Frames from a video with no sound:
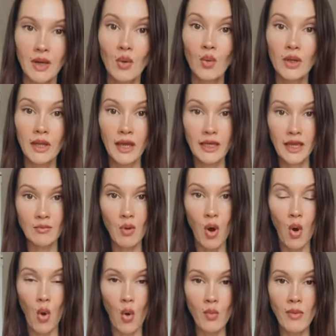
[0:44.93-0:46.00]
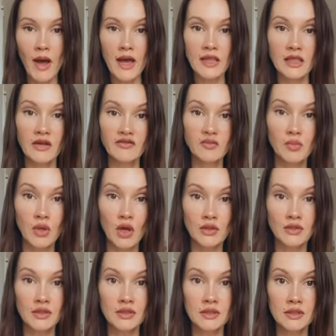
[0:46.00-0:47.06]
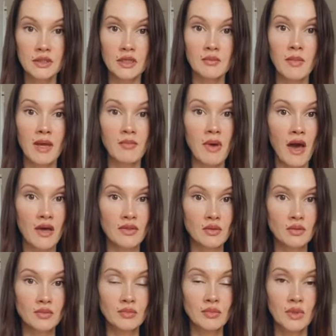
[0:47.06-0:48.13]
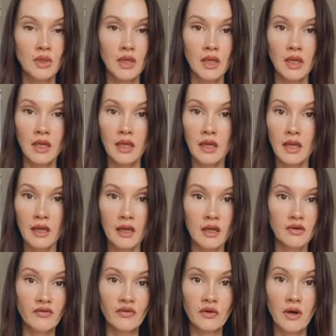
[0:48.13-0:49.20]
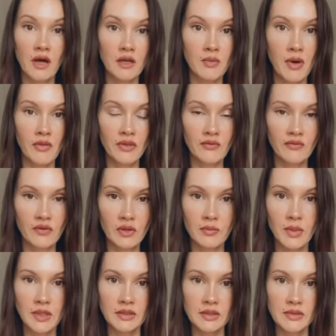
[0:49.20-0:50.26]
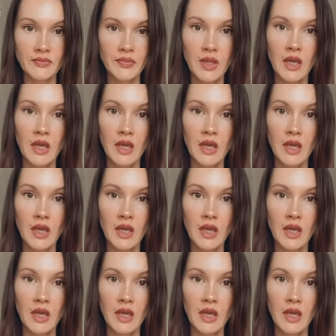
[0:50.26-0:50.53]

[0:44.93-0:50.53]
When I came home, I left blotters in my bathroom and I kind of forgot about them for a bit.